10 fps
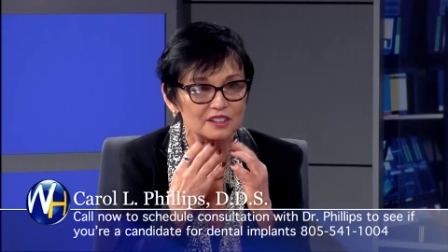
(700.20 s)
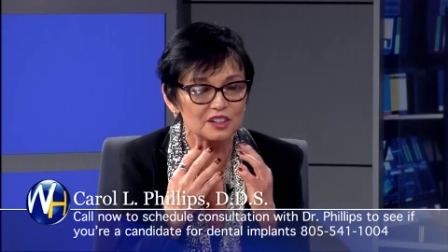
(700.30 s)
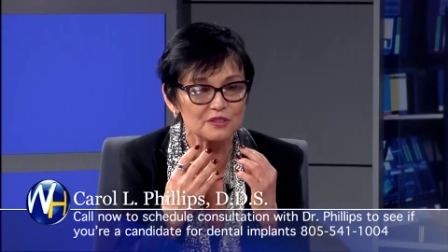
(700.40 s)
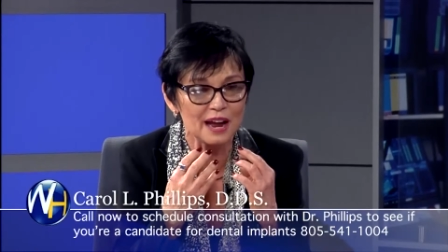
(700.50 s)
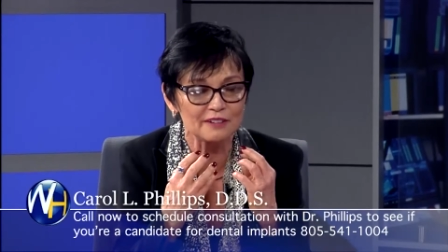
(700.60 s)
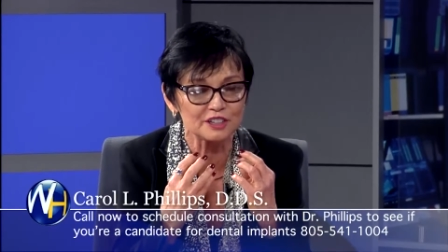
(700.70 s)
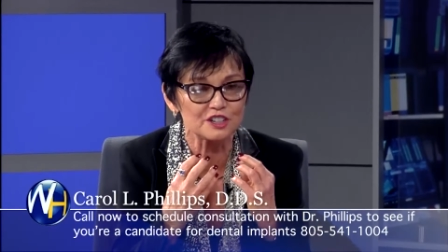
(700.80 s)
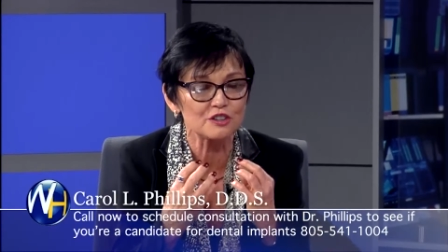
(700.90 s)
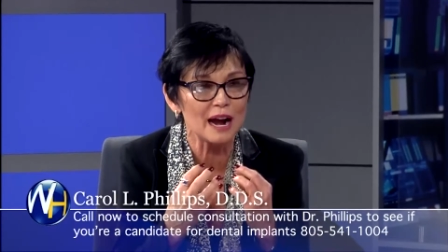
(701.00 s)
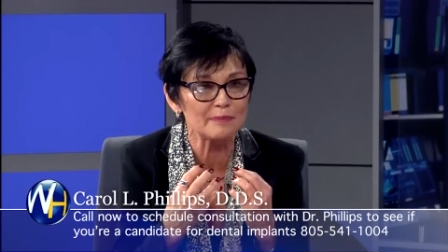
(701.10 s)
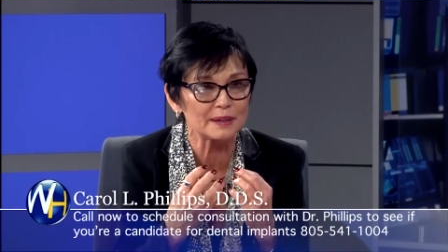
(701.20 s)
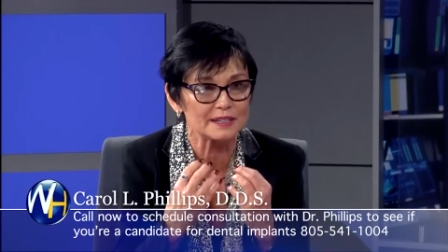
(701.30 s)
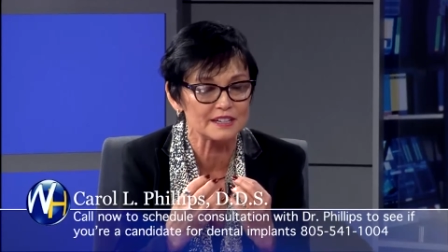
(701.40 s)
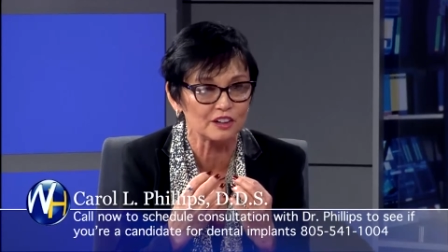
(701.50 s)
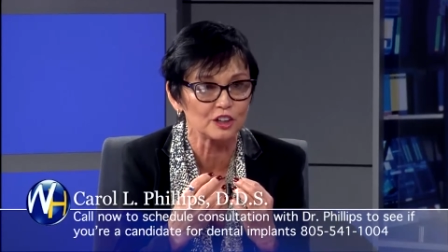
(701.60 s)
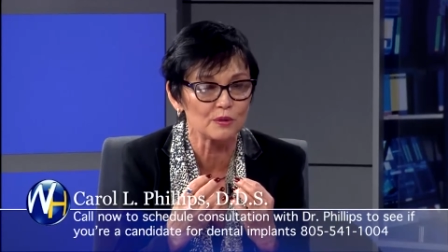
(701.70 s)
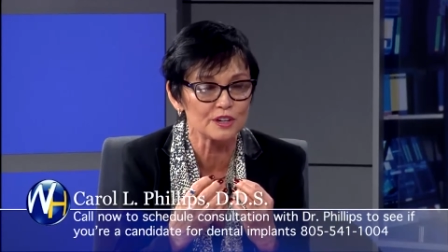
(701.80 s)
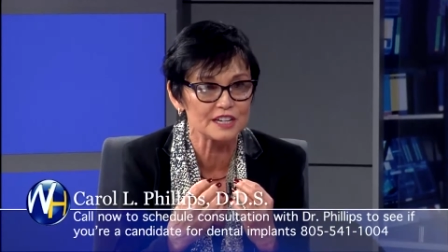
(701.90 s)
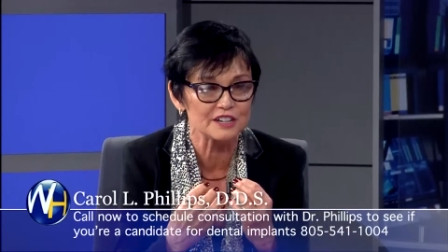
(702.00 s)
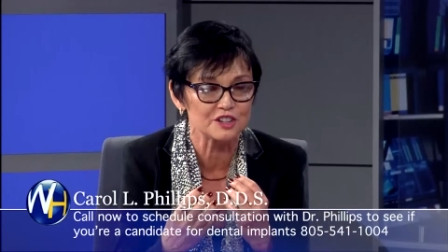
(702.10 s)
you have to trap a lower
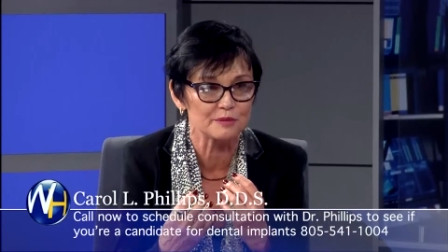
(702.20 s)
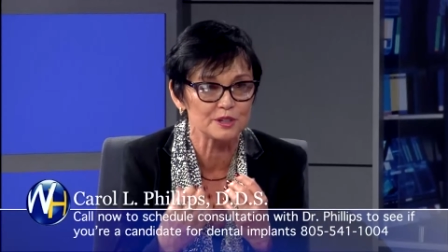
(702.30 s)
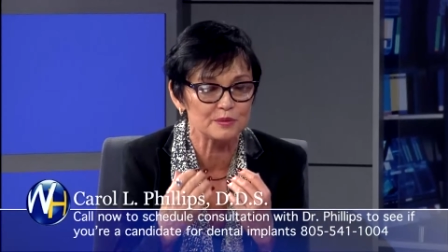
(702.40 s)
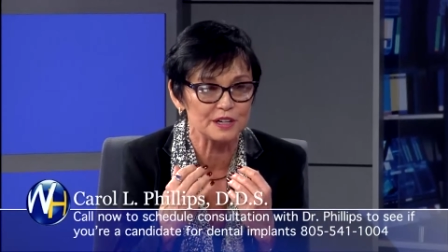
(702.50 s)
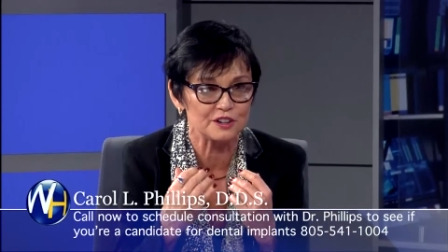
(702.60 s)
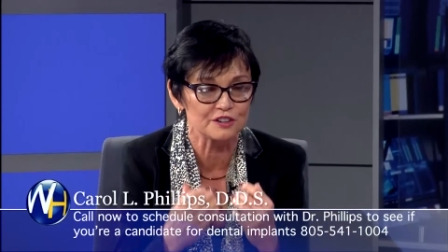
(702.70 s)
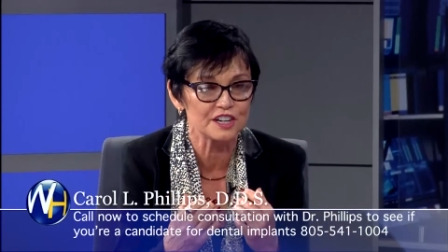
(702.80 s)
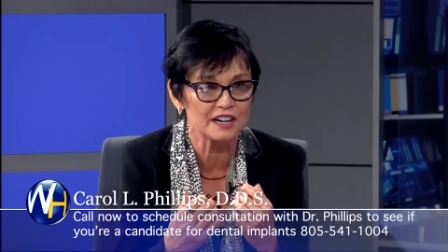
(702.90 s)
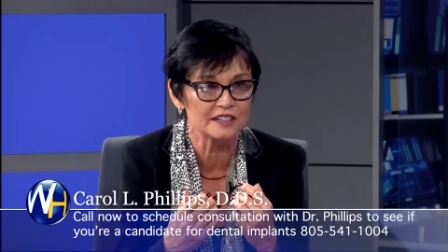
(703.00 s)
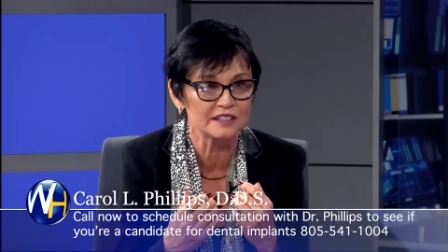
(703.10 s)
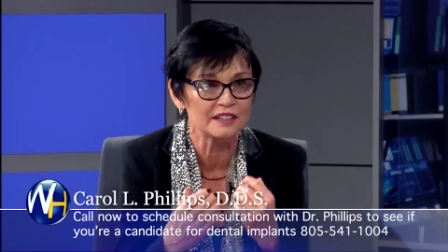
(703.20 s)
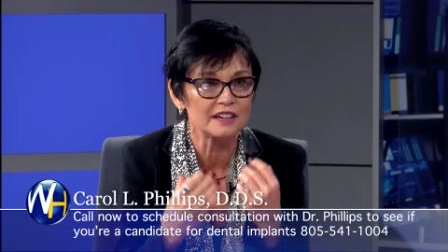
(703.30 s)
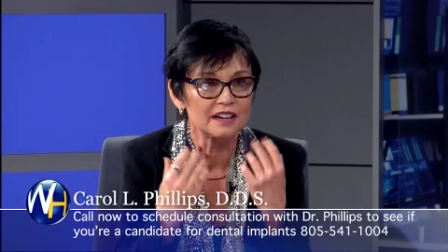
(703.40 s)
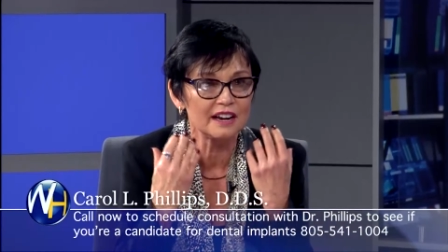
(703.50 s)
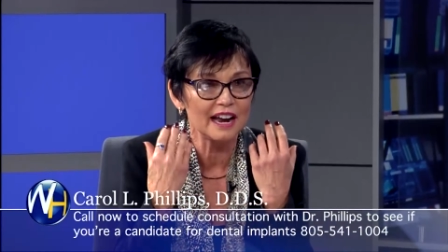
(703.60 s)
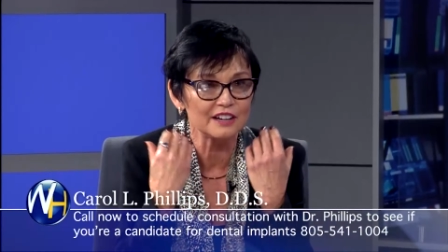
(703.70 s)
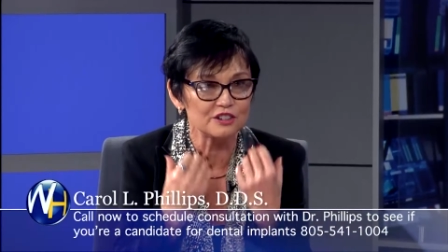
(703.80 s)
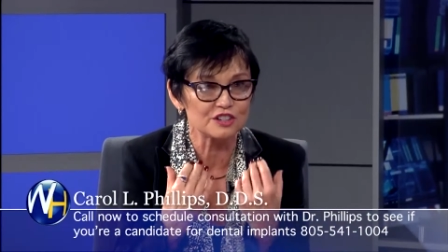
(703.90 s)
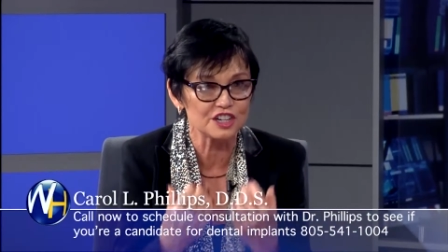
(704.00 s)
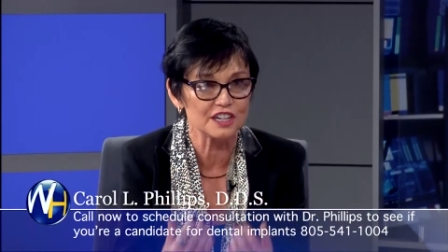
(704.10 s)
denture between your tongue and
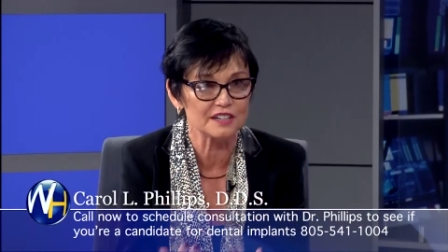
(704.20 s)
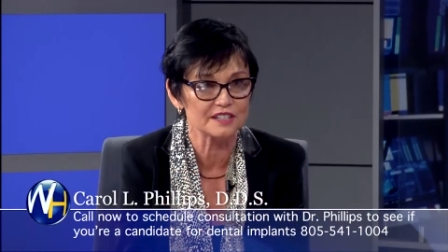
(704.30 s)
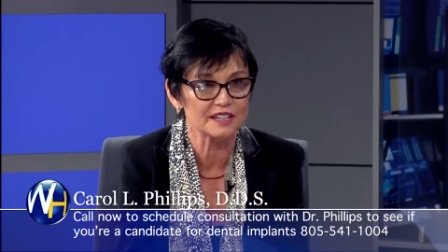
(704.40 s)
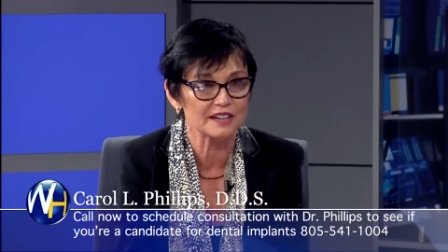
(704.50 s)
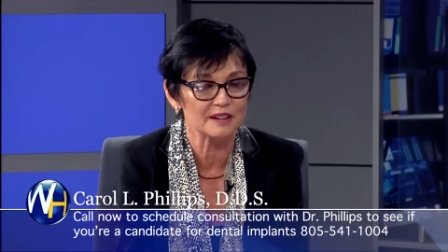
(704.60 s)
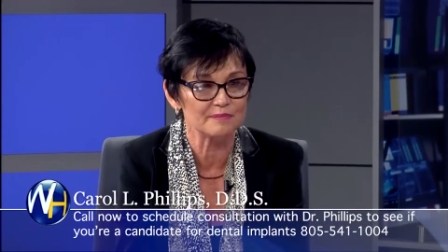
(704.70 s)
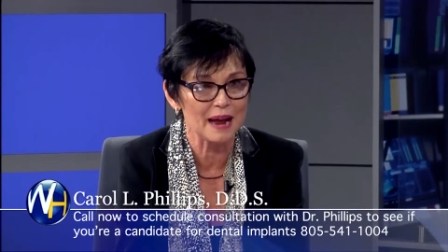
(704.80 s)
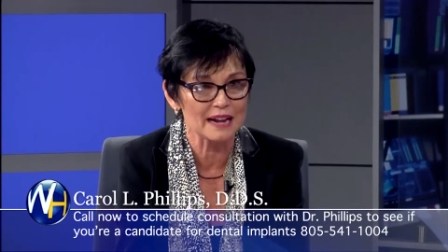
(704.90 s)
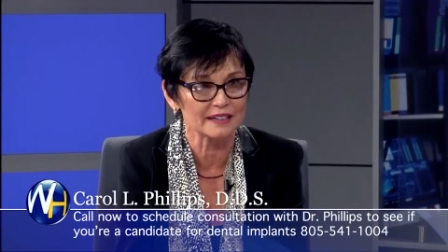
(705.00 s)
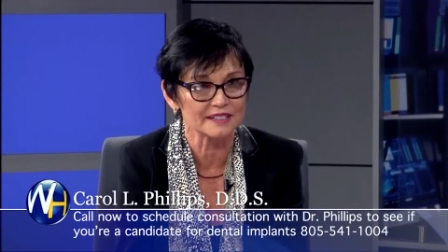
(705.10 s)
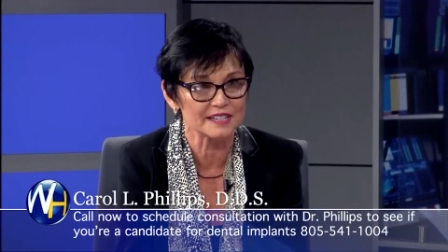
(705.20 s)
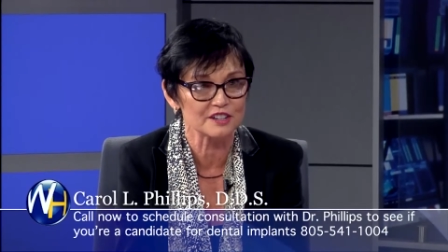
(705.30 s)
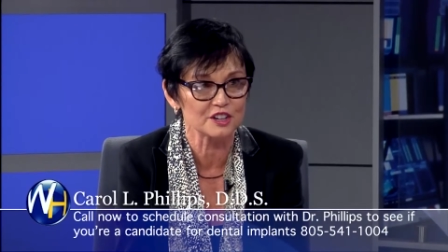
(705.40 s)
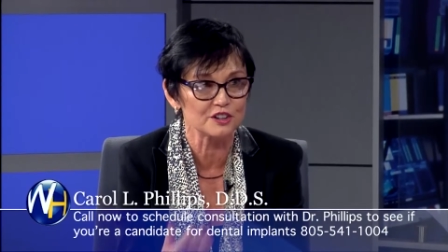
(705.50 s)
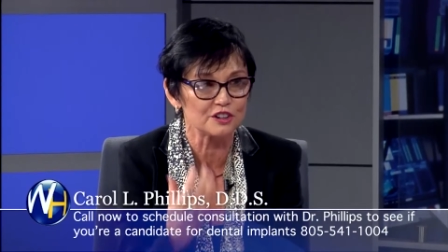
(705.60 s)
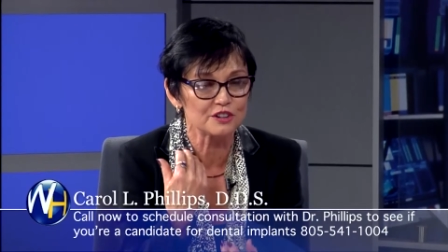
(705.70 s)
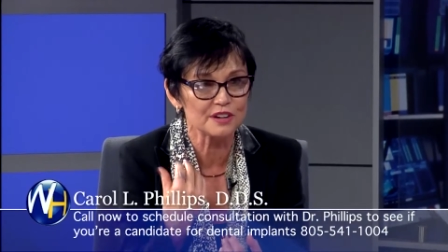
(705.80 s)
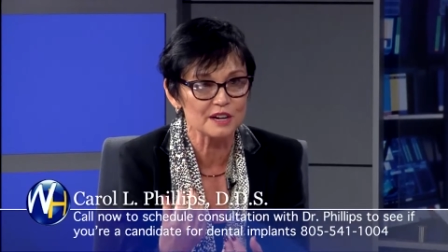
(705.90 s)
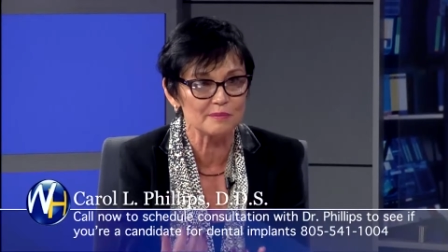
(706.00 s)
your cheeks and balance it. So you're doing a